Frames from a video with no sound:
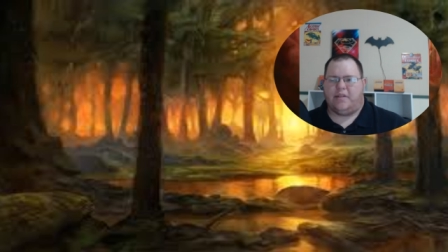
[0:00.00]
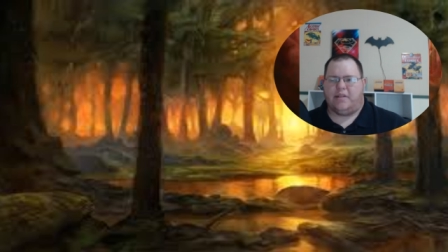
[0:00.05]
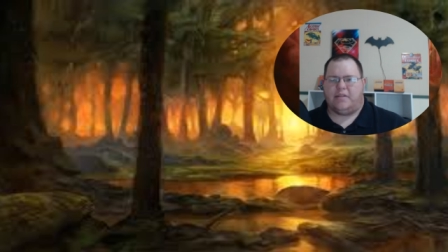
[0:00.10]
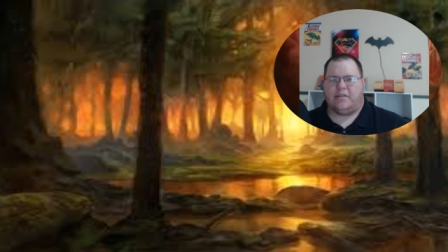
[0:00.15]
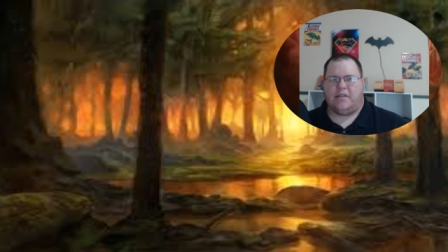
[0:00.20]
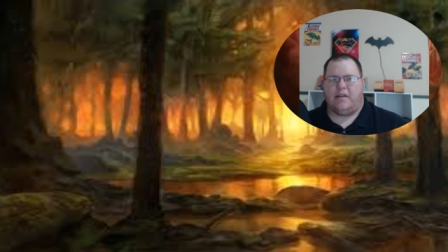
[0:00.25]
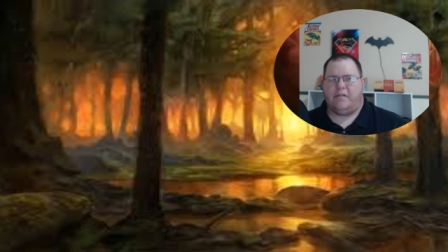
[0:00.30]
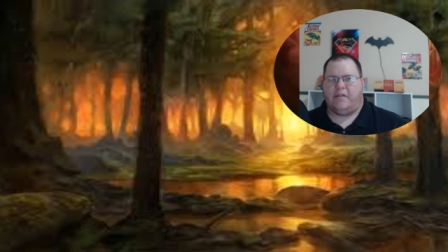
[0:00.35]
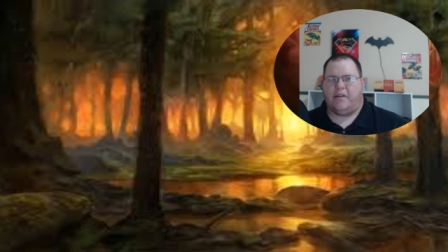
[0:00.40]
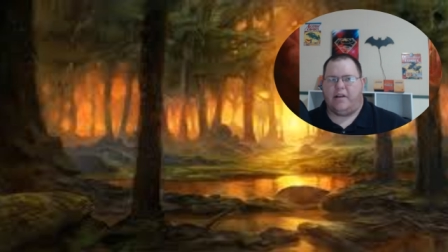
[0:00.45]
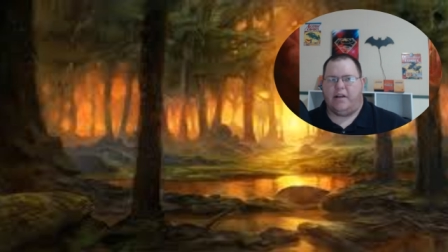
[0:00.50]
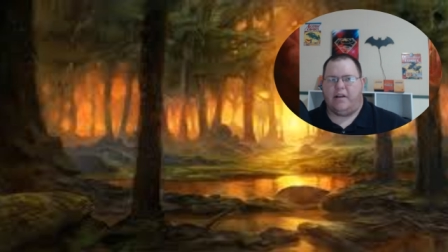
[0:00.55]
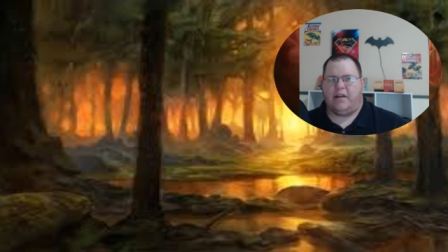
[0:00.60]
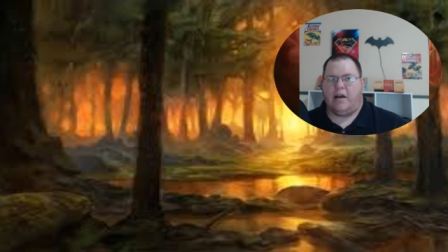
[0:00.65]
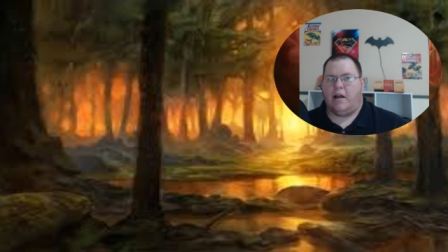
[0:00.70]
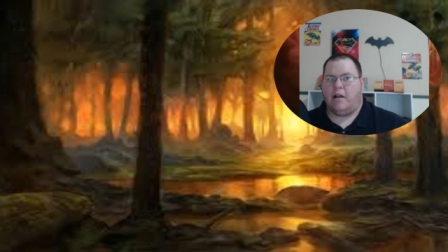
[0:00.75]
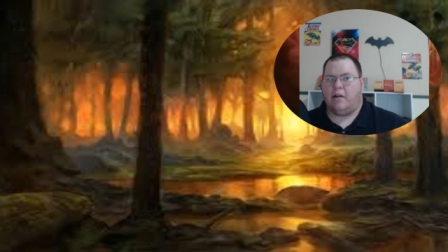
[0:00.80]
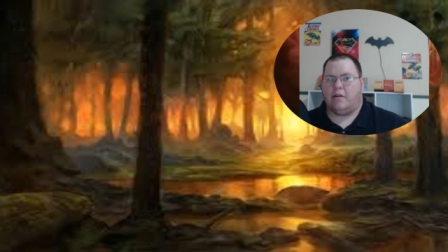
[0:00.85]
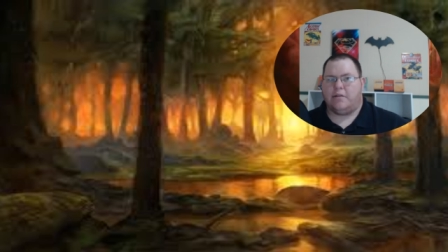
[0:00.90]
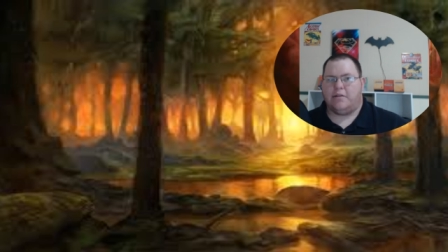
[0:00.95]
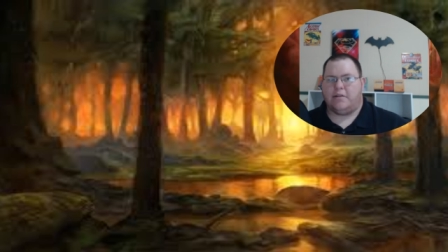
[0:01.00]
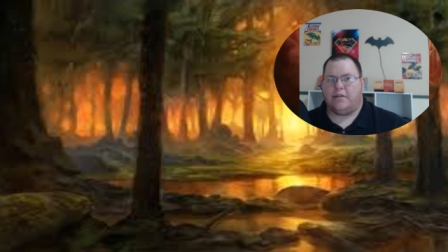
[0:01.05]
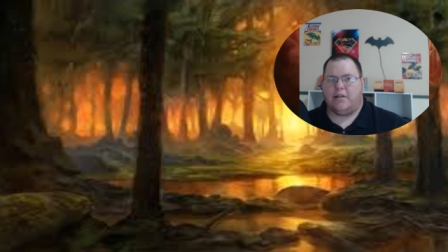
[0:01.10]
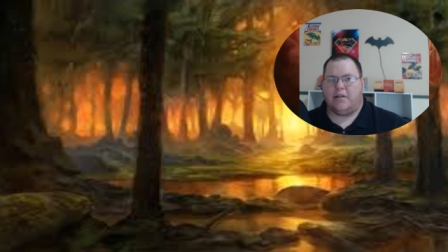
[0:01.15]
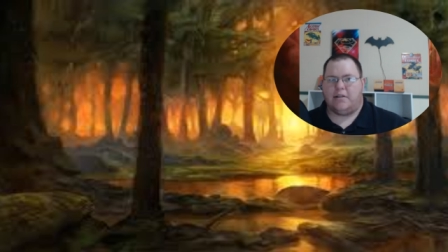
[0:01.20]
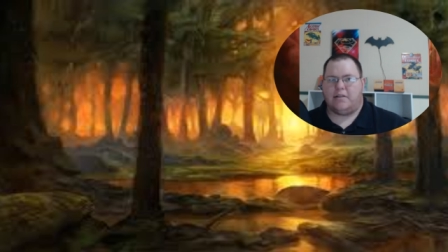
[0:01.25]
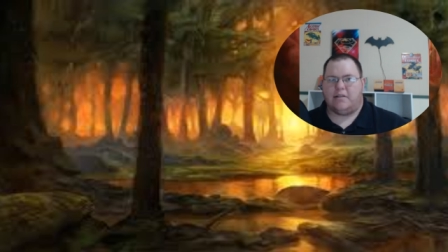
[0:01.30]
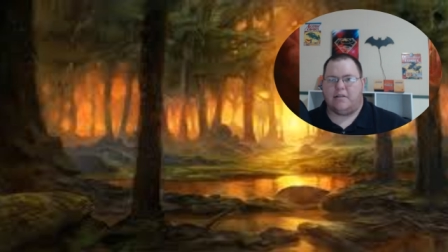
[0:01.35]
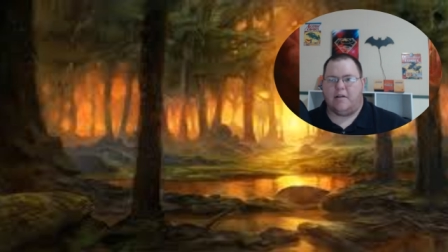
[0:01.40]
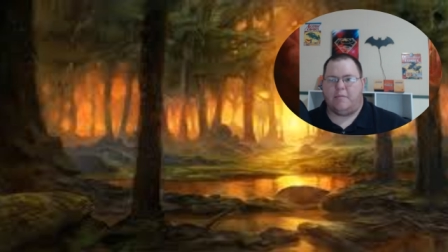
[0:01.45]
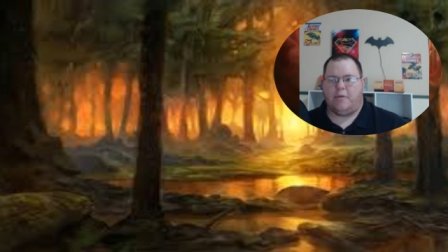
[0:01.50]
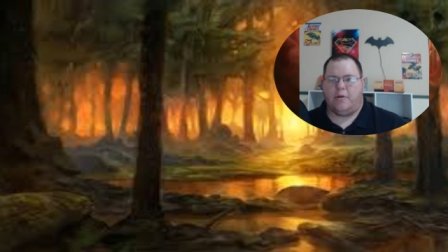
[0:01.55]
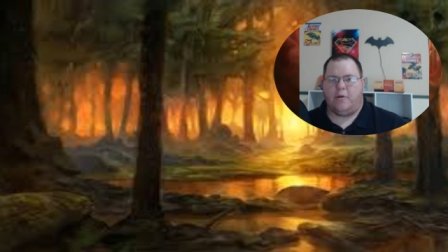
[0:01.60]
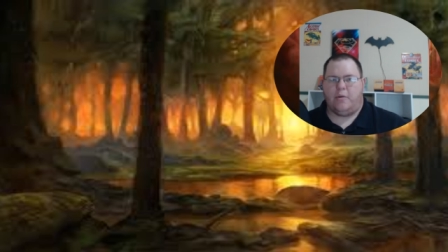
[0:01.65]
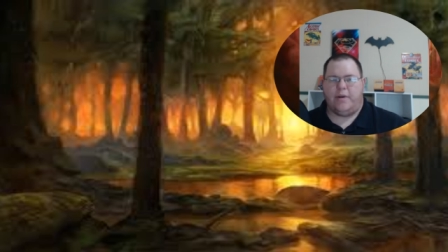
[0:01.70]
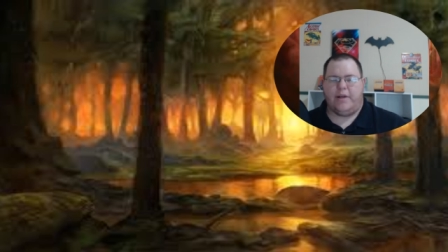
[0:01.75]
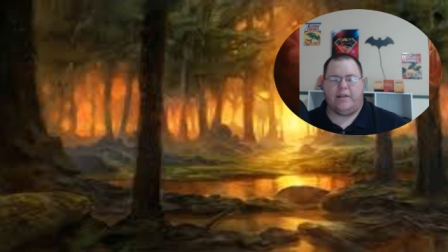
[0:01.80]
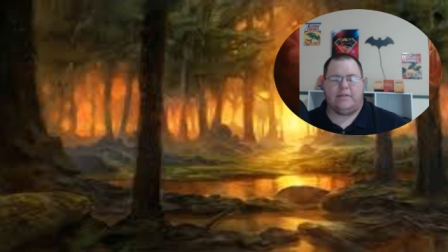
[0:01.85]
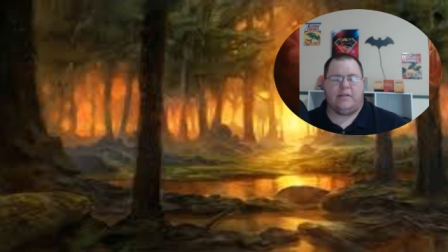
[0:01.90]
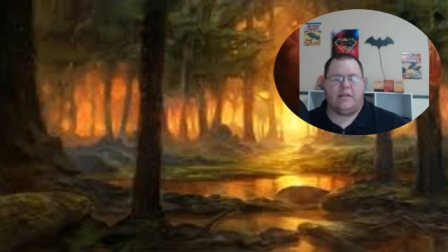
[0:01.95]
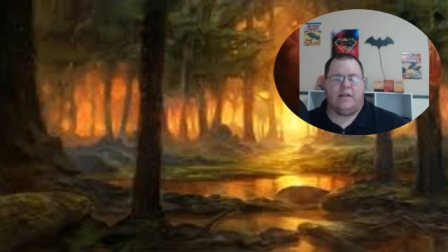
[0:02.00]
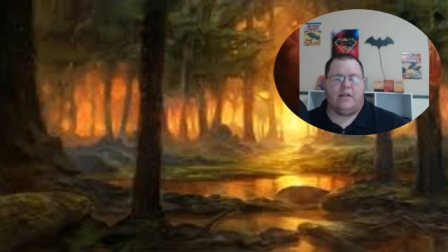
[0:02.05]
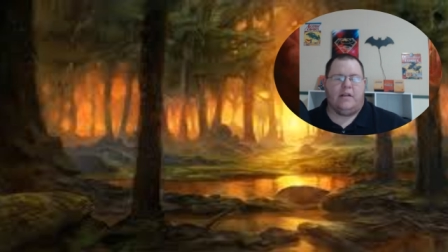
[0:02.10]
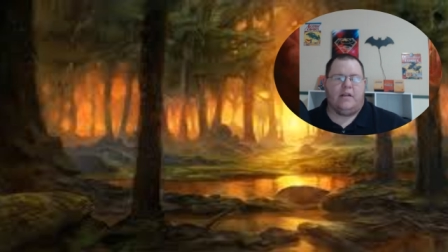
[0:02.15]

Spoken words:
$7, $8 in the next couple of weeks.